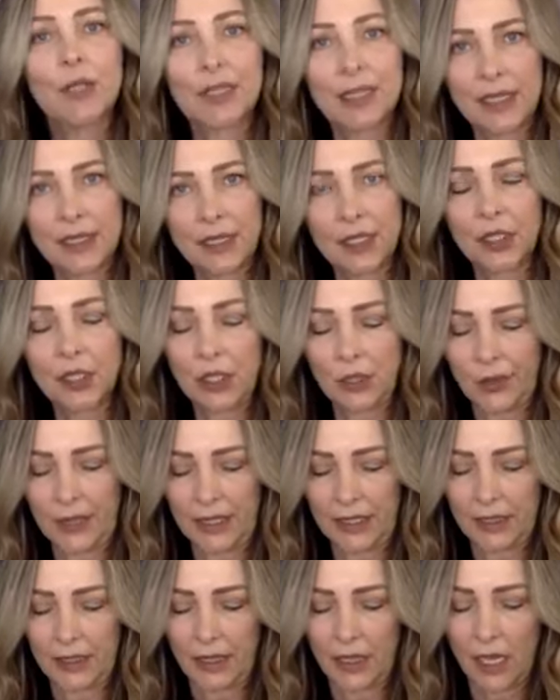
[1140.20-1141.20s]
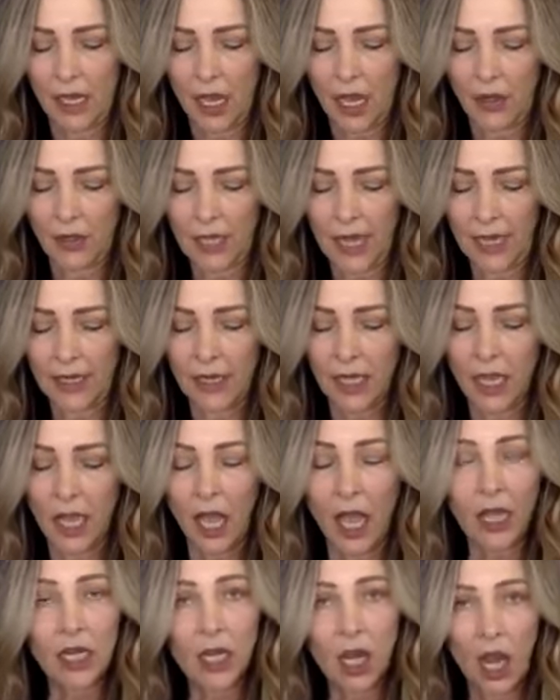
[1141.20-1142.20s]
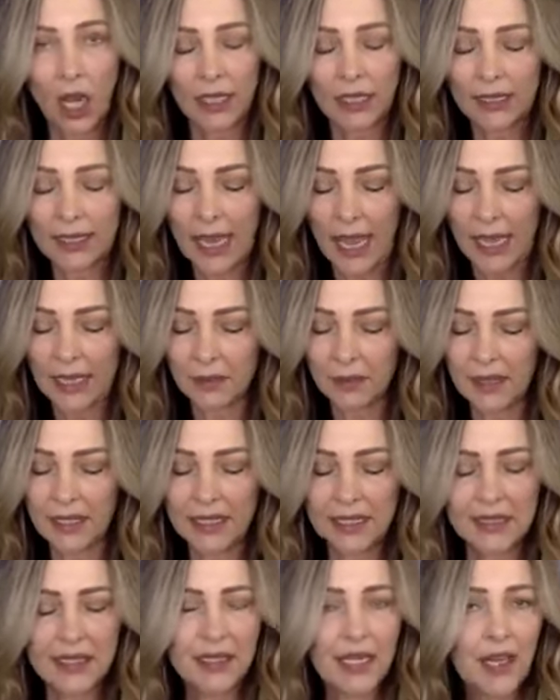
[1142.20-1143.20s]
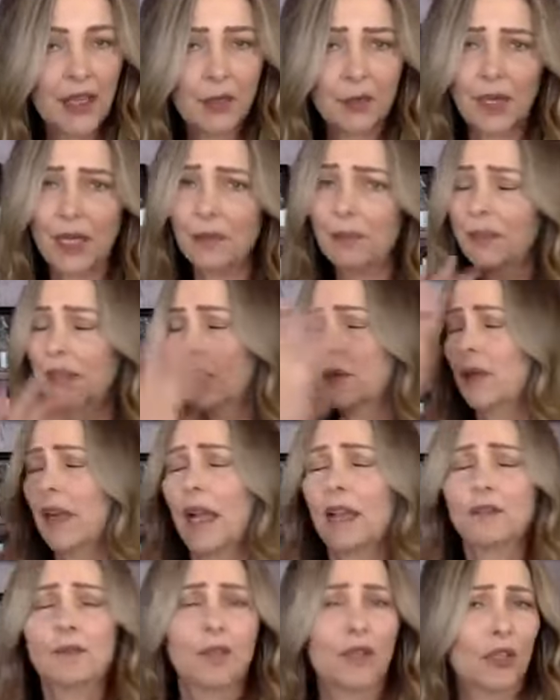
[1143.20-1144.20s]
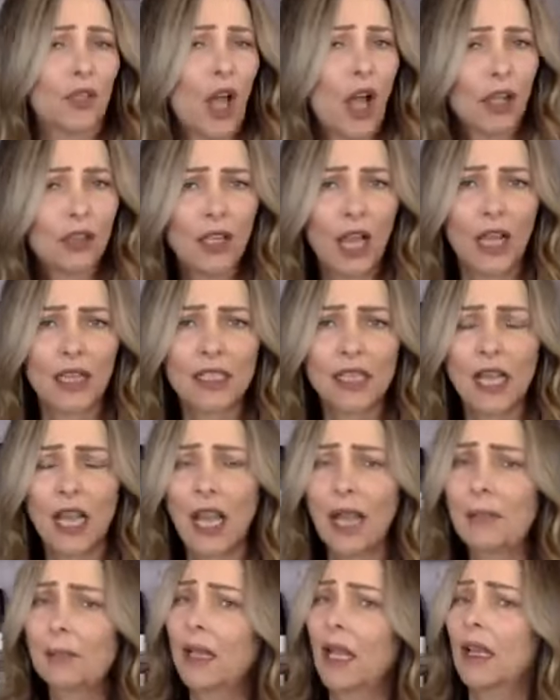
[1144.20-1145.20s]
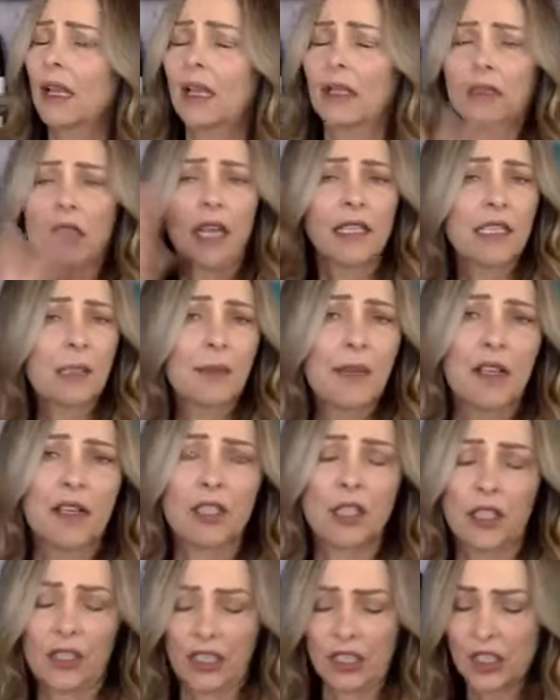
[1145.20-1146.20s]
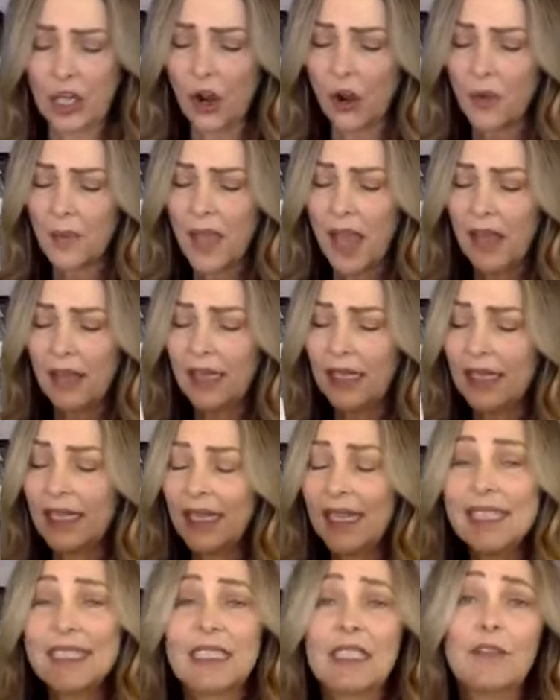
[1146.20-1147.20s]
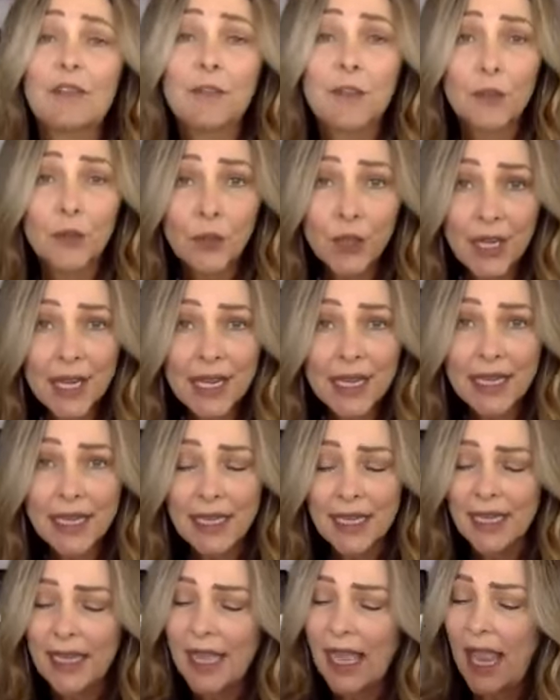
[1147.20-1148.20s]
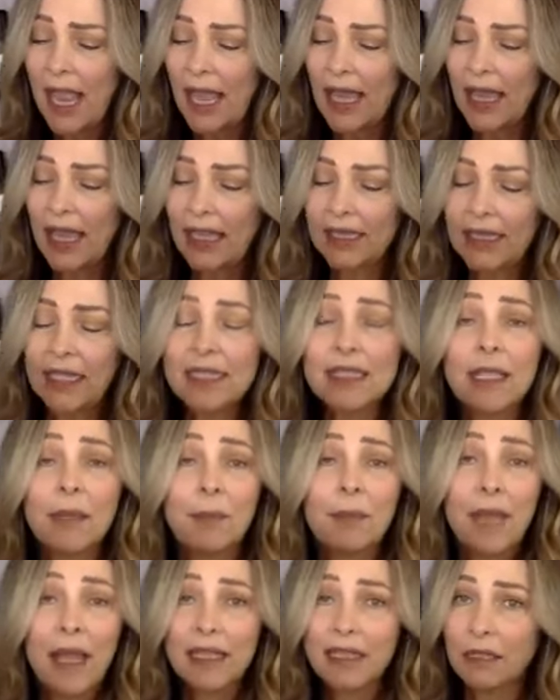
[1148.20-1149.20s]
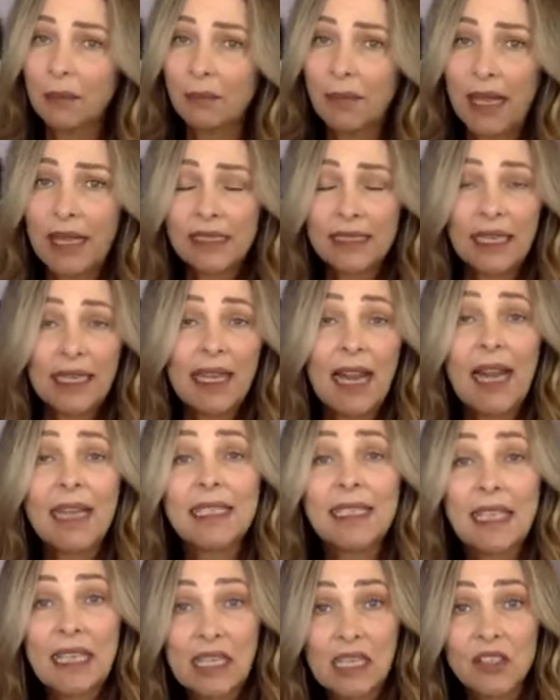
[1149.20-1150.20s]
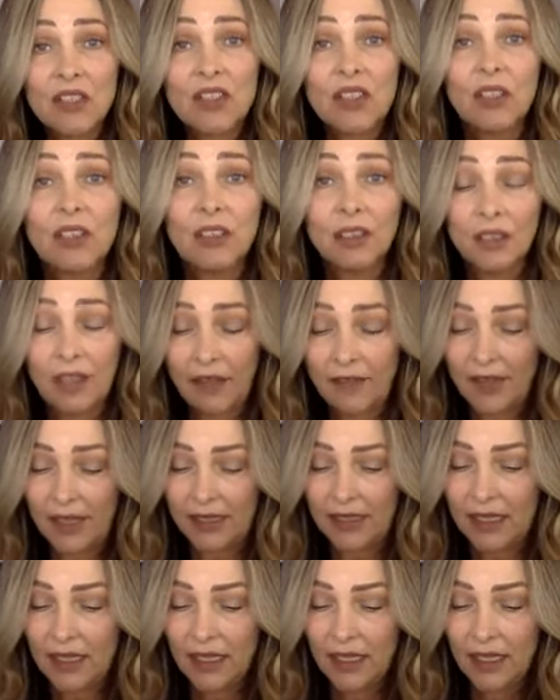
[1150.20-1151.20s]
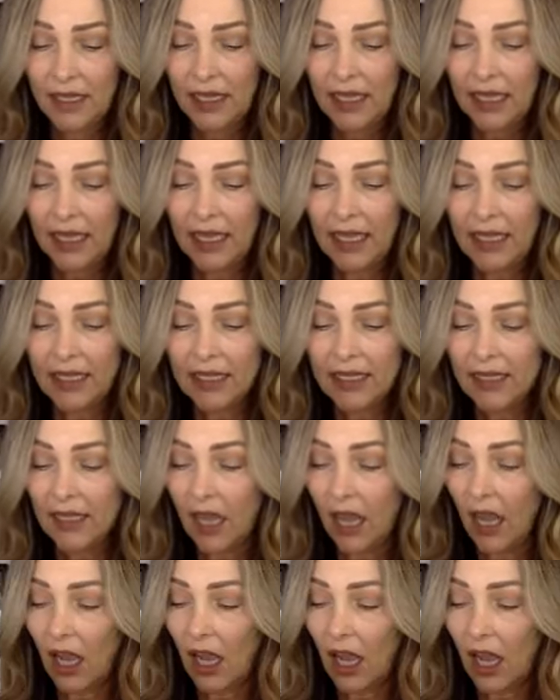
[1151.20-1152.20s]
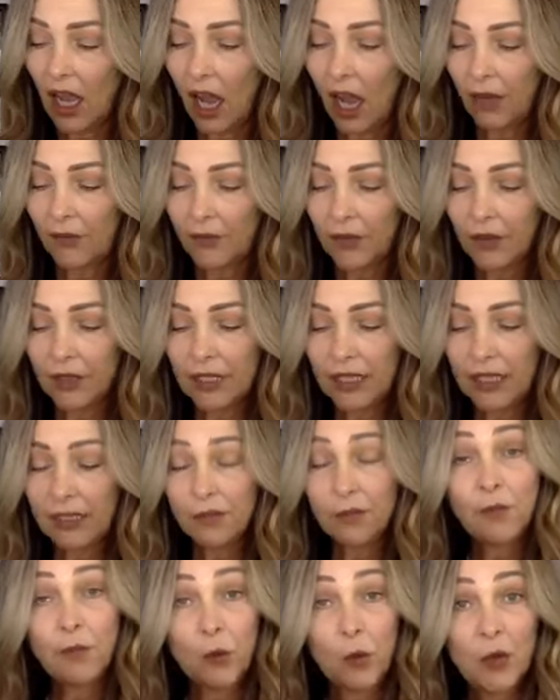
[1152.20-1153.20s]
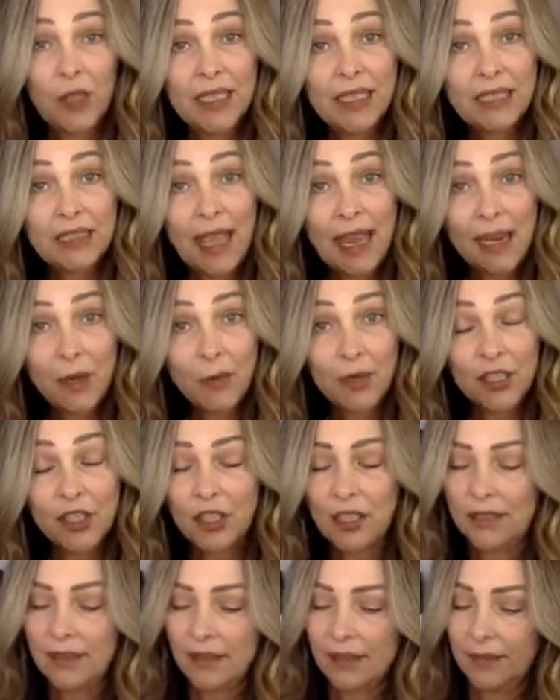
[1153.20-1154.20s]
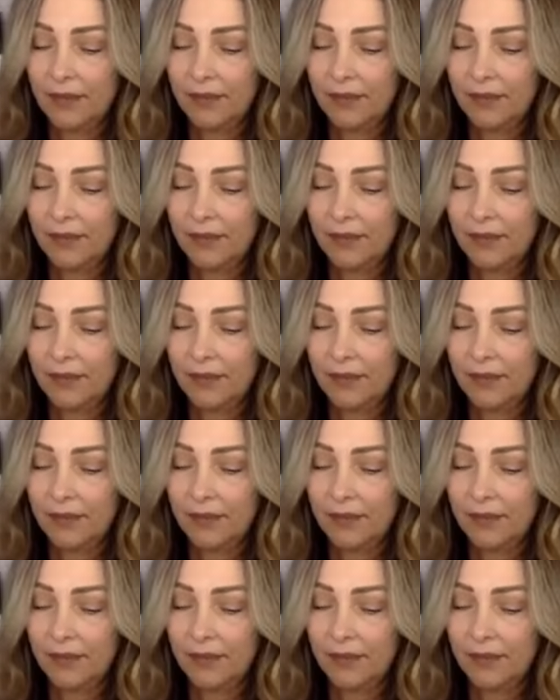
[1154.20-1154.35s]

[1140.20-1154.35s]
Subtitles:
isn't doing. Okay. Khan Academy is another one, been around for a long, long time. Lots of parents already know about it. It's free. And it's amazing, and kids love it. It's offered in 40 languages.